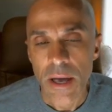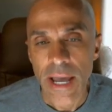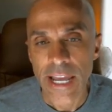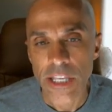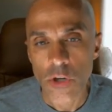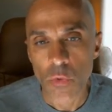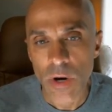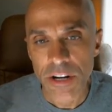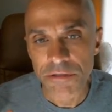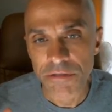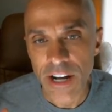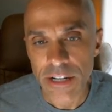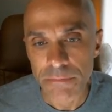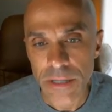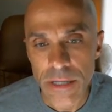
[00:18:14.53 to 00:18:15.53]
and you want to
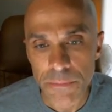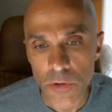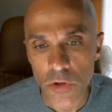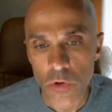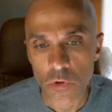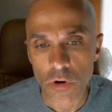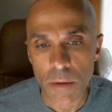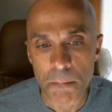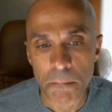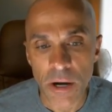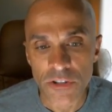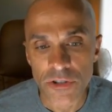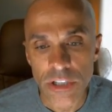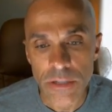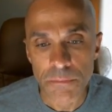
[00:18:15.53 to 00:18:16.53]
find people who are
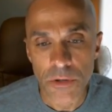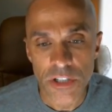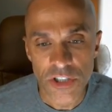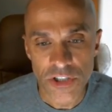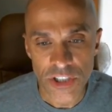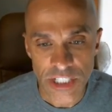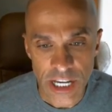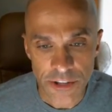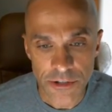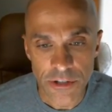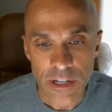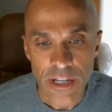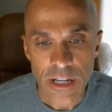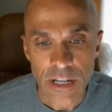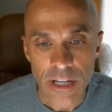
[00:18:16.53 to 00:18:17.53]
bundling books together,
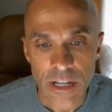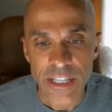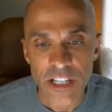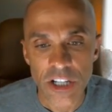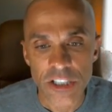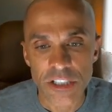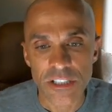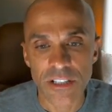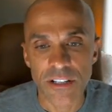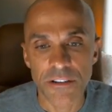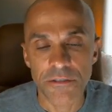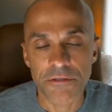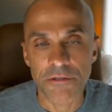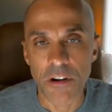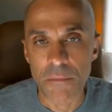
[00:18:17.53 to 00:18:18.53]
because
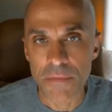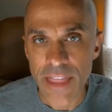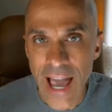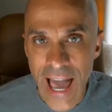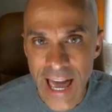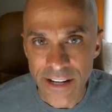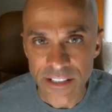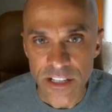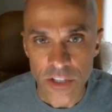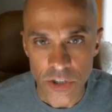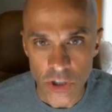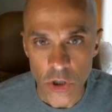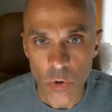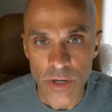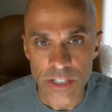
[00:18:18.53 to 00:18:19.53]
from that you're
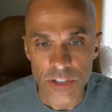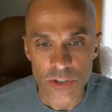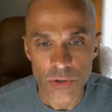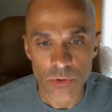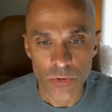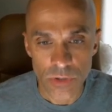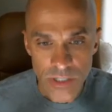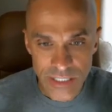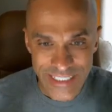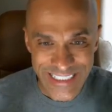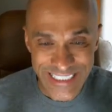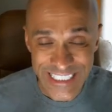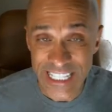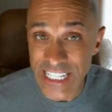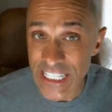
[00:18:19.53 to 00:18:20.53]
going to
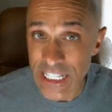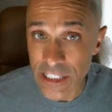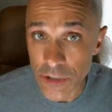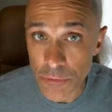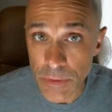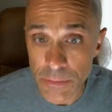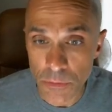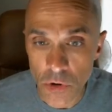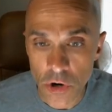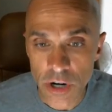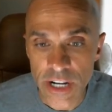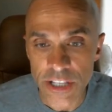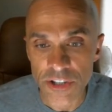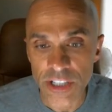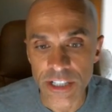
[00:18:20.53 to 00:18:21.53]
dig in a little bit more
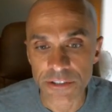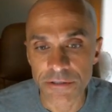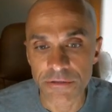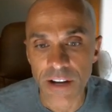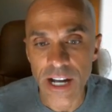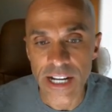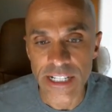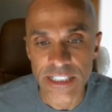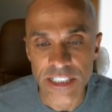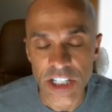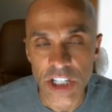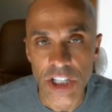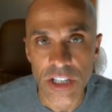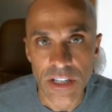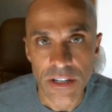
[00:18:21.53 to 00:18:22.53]
and you're going to find
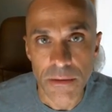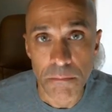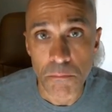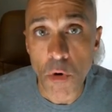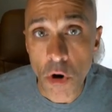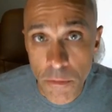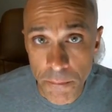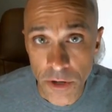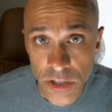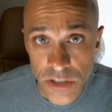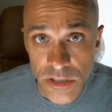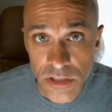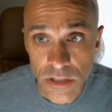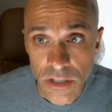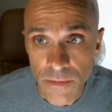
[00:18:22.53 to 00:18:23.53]
more
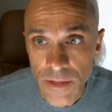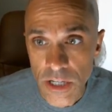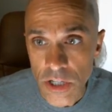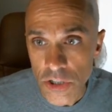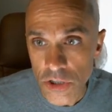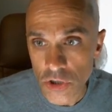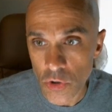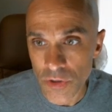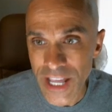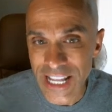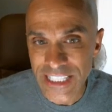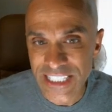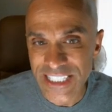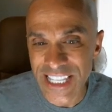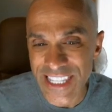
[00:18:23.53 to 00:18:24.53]
books. So
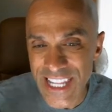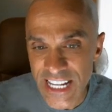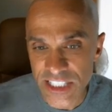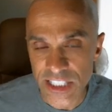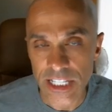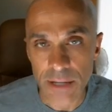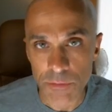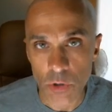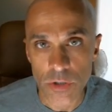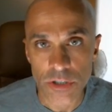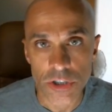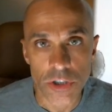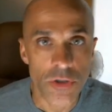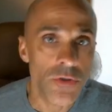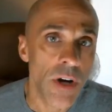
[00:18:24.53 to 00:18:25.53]
that's the next thing I'm going to
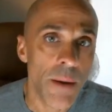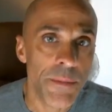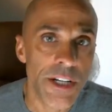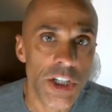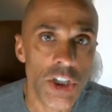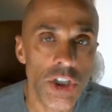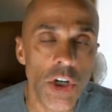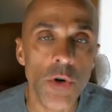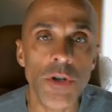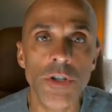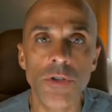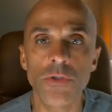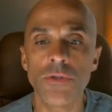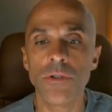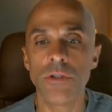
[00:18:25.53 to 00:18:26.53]
do. I'm going to show
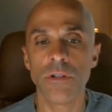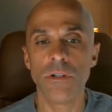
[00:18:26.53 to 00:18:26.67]
you,